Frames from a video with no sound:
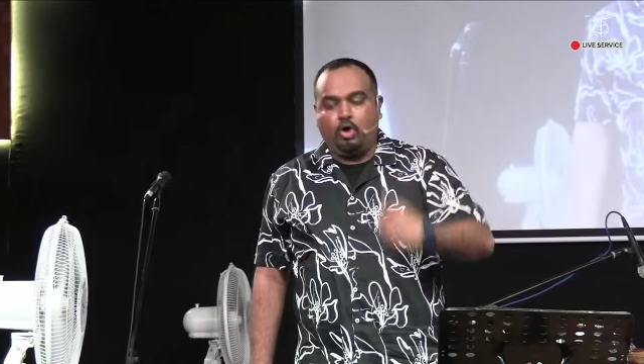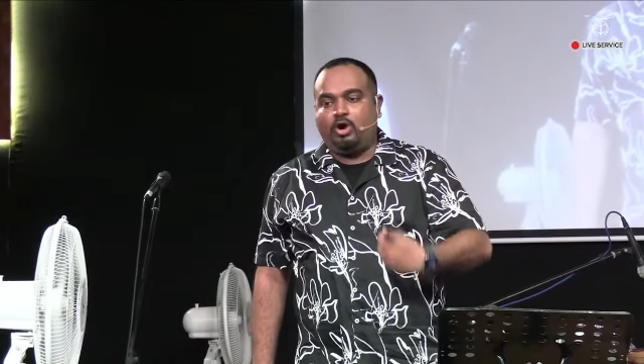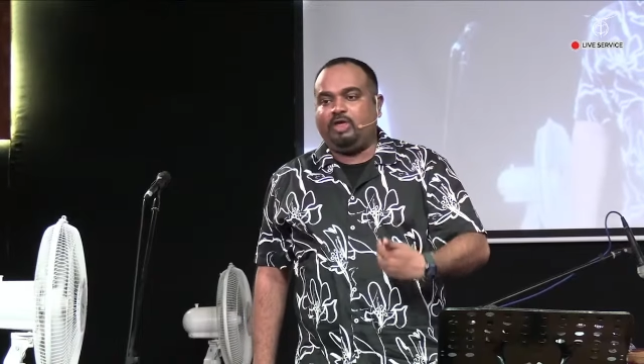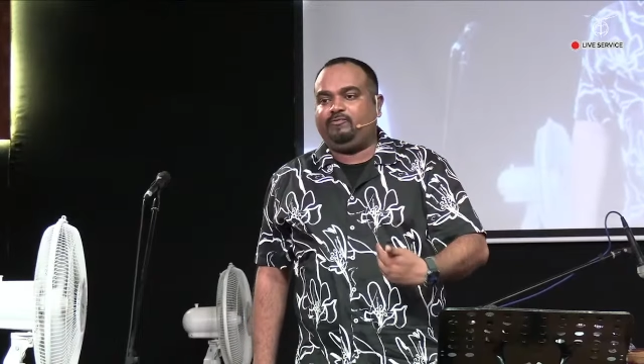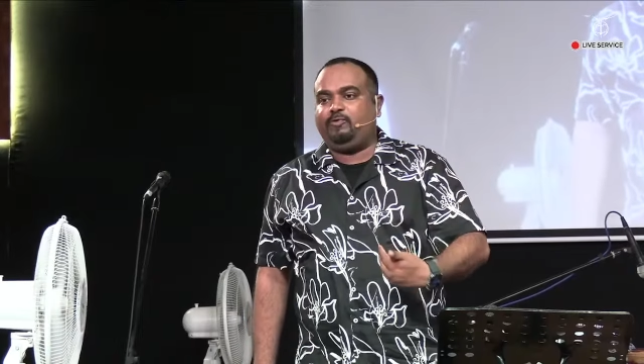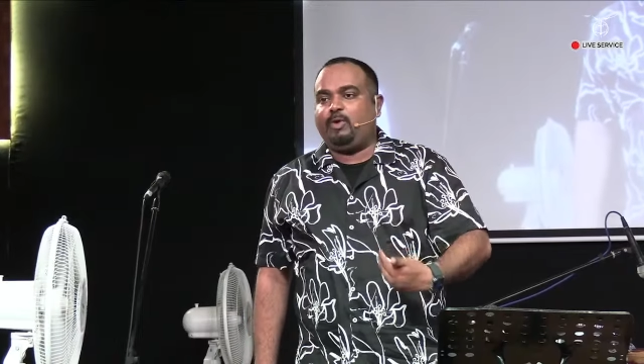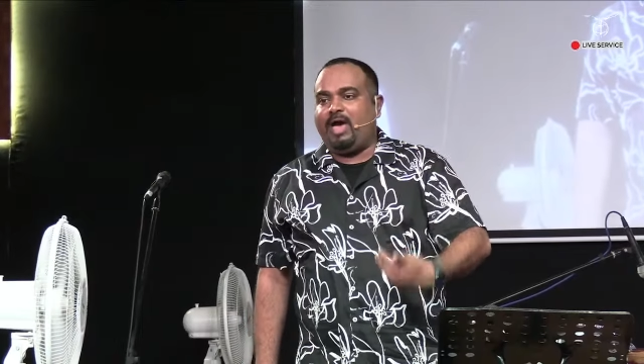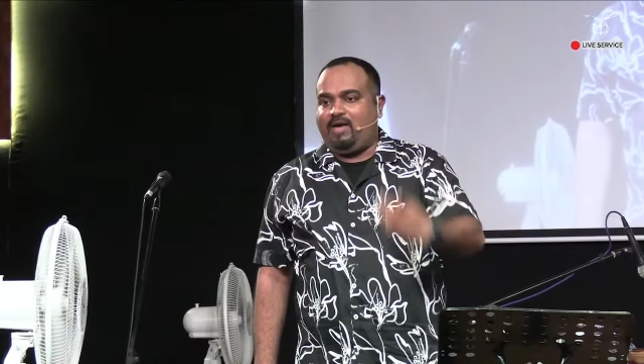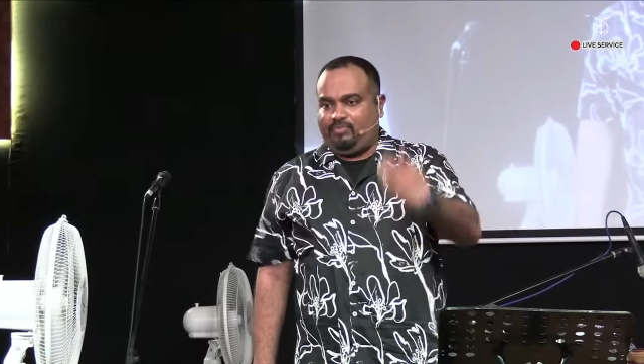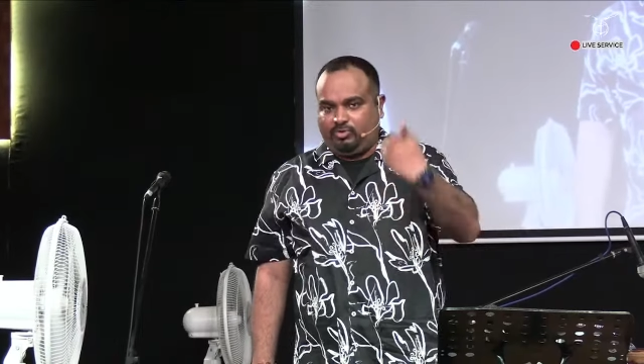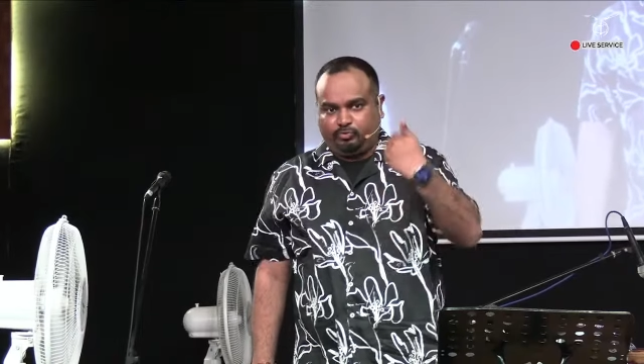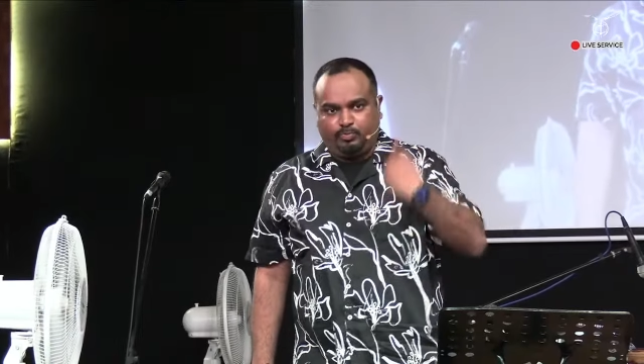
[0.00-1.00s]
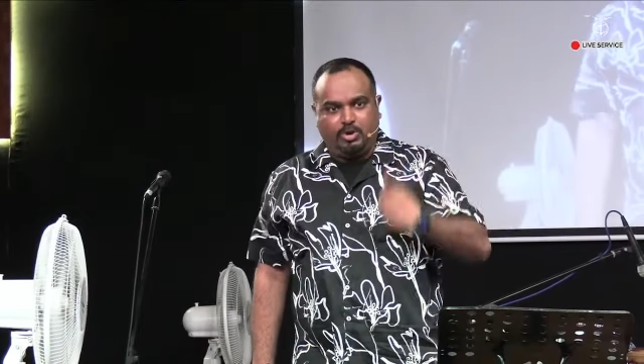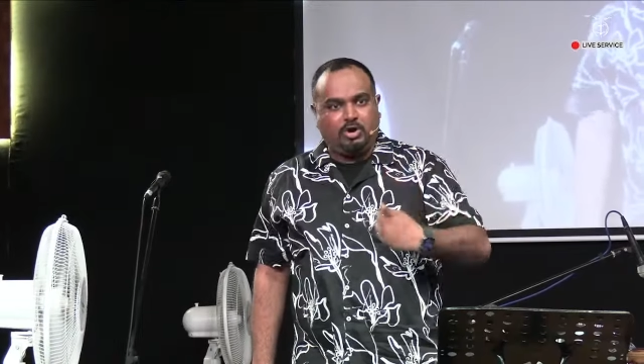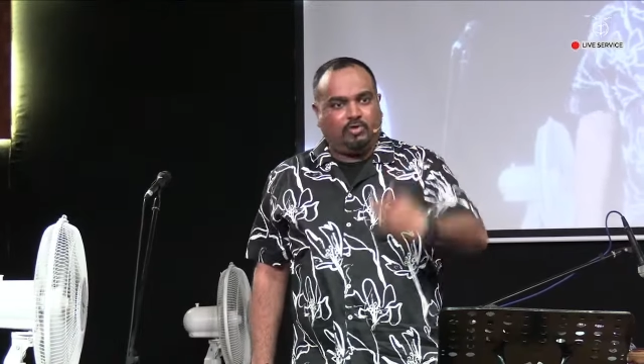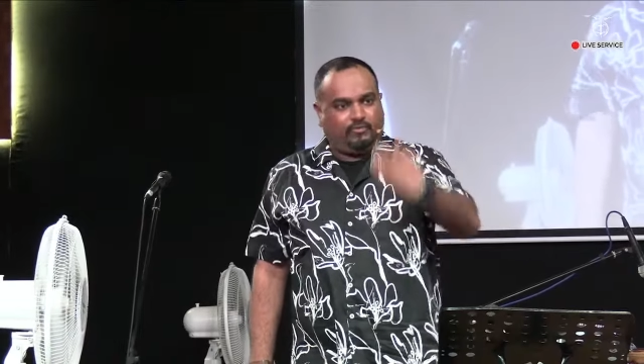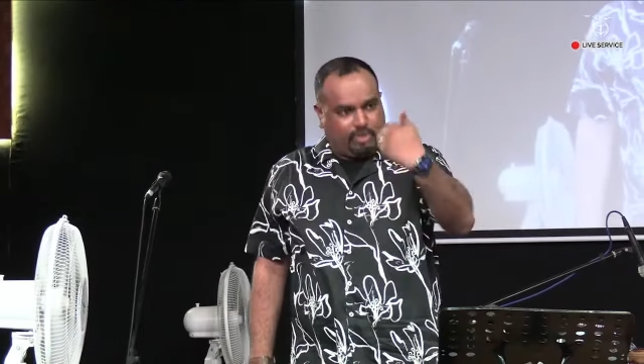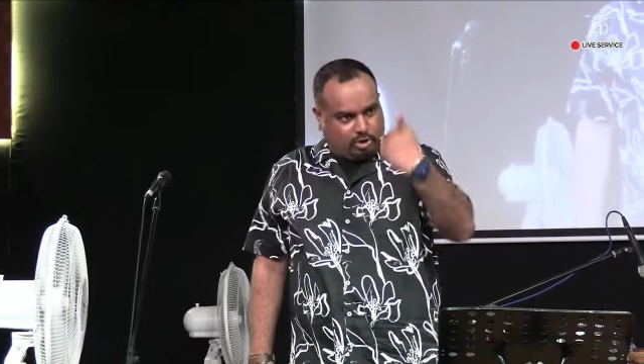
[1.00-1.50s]
if you have the spirit of
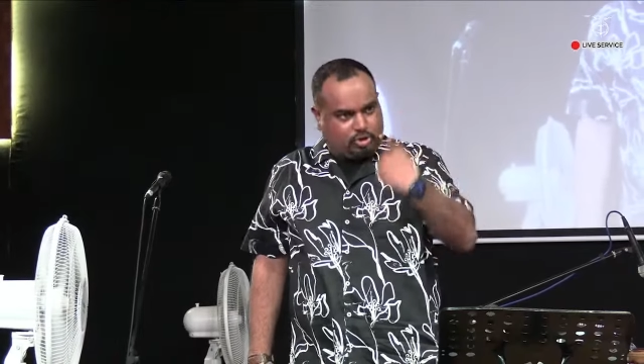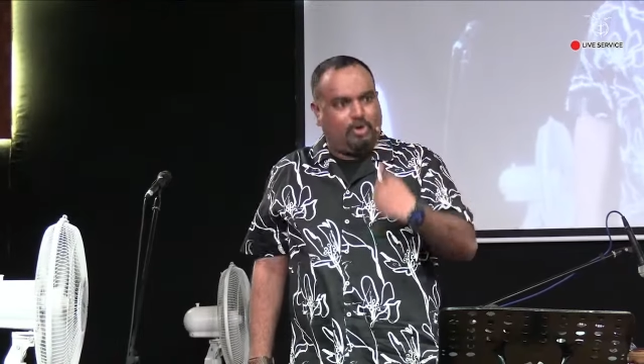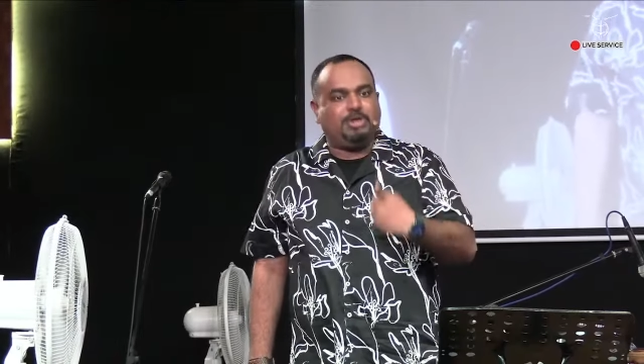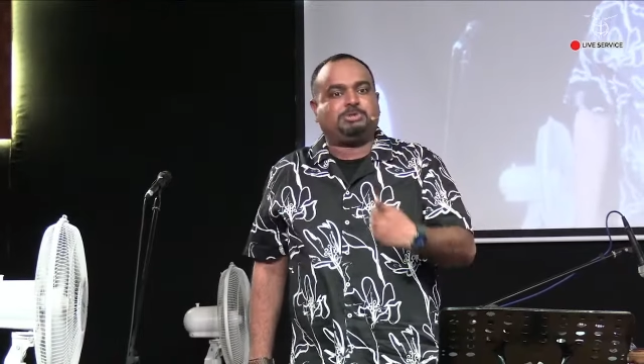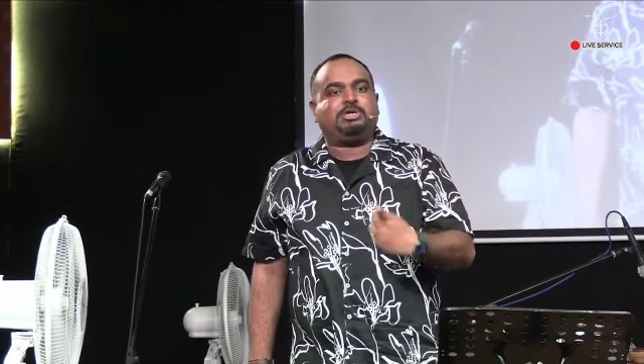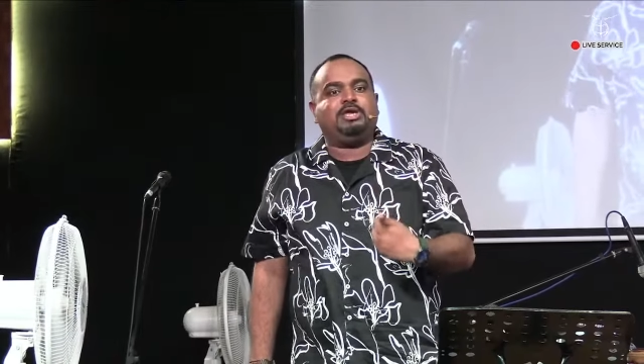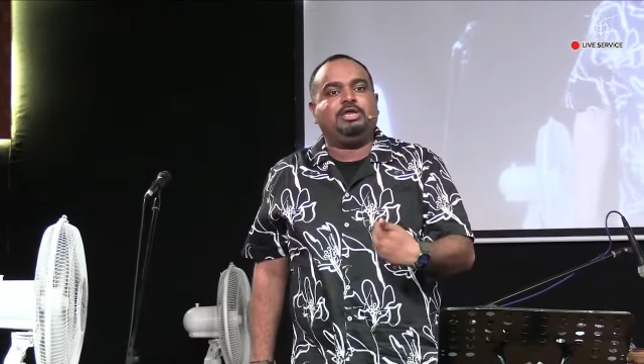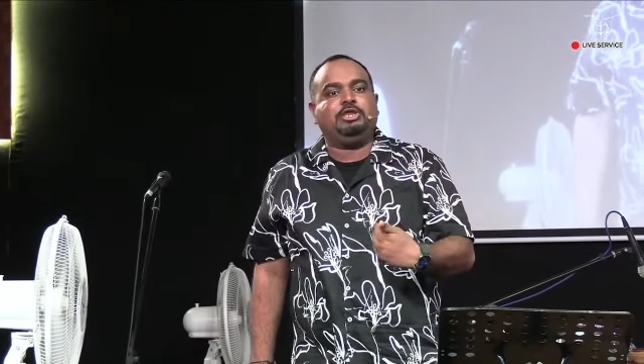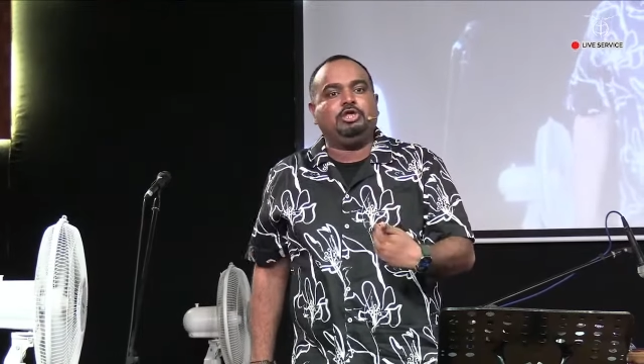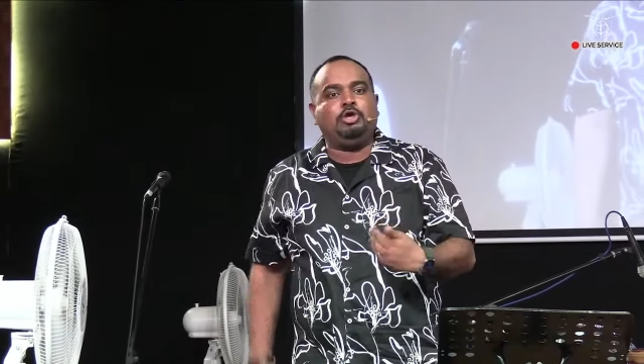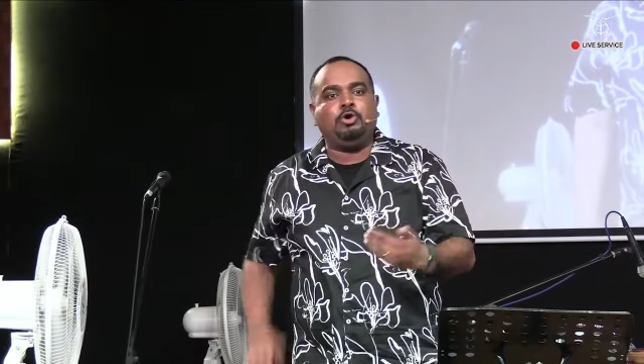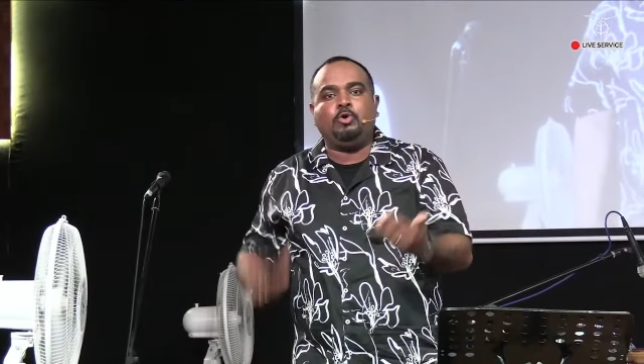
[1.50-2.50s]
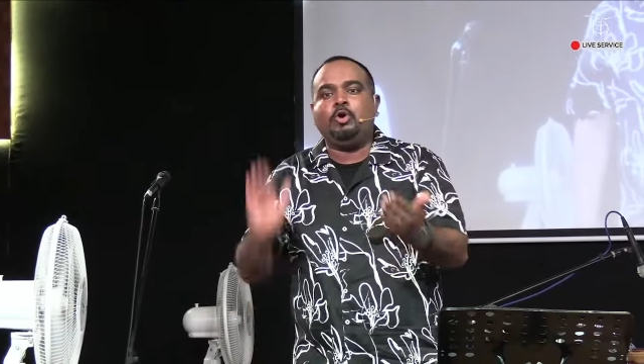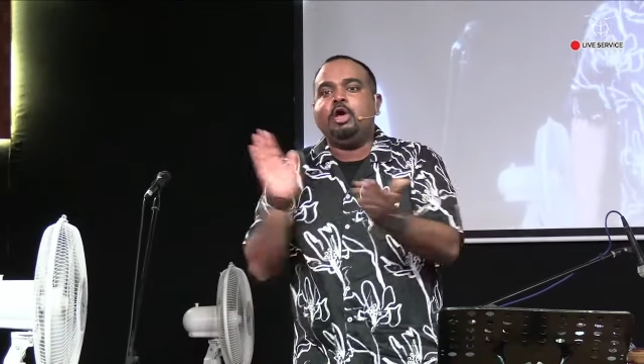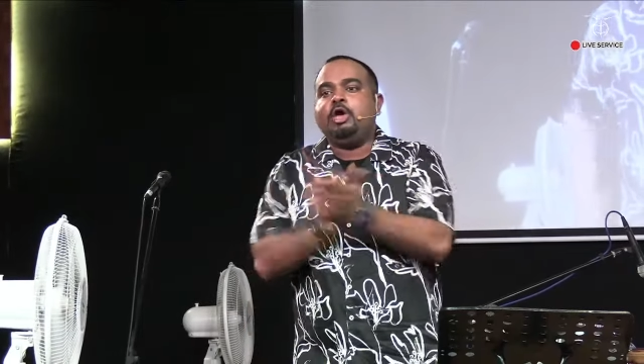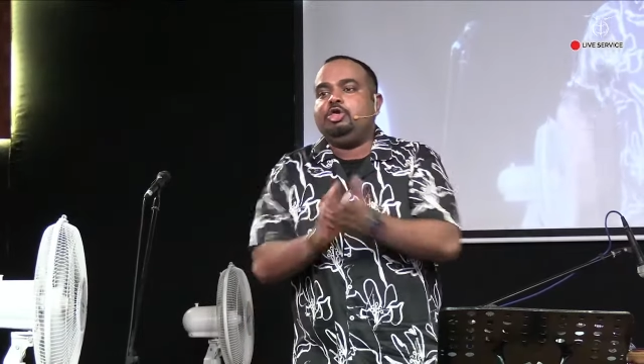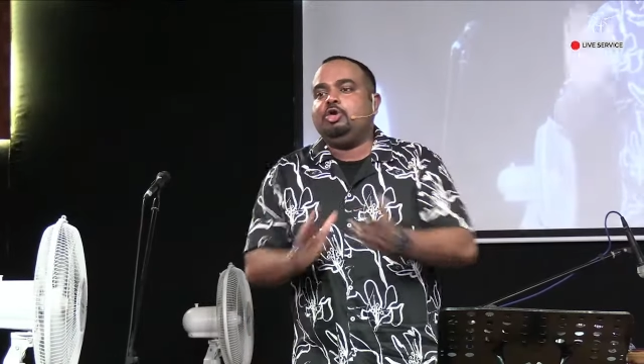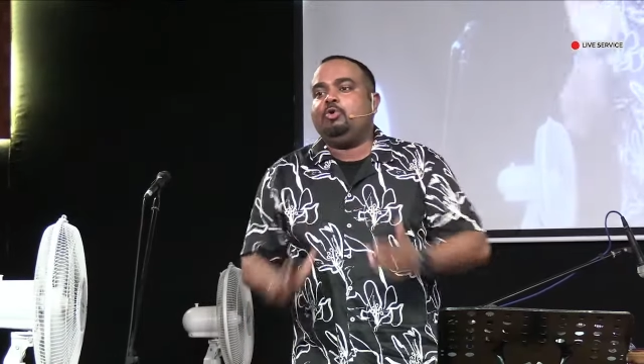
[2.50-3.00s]
rejoicing in you,
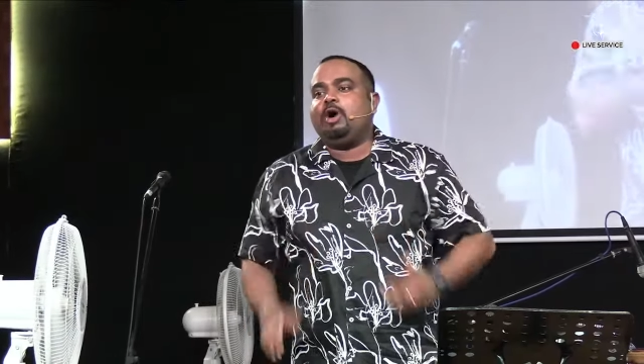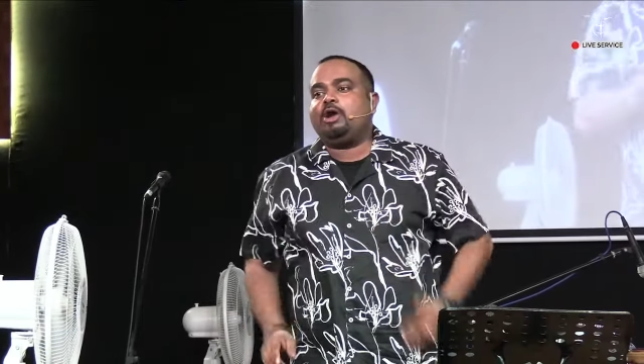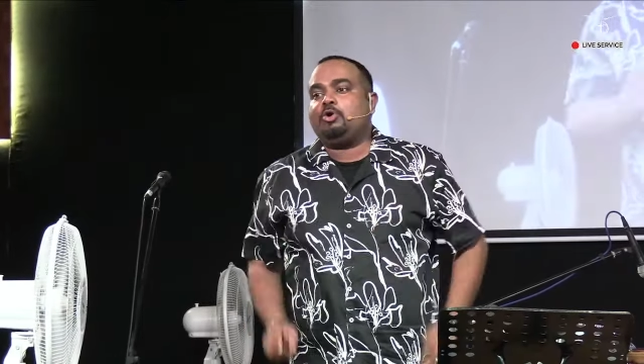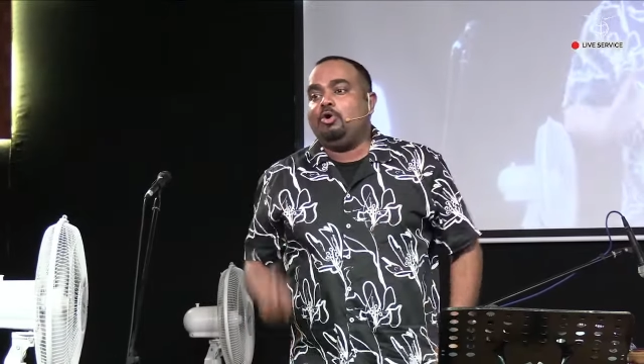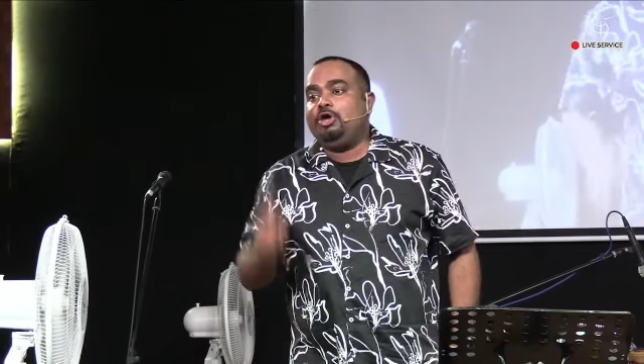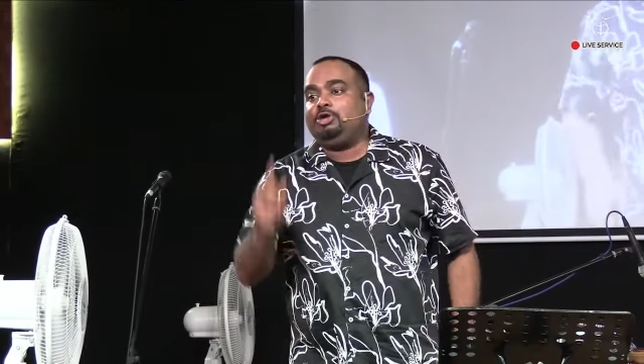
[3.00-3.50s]
you are going to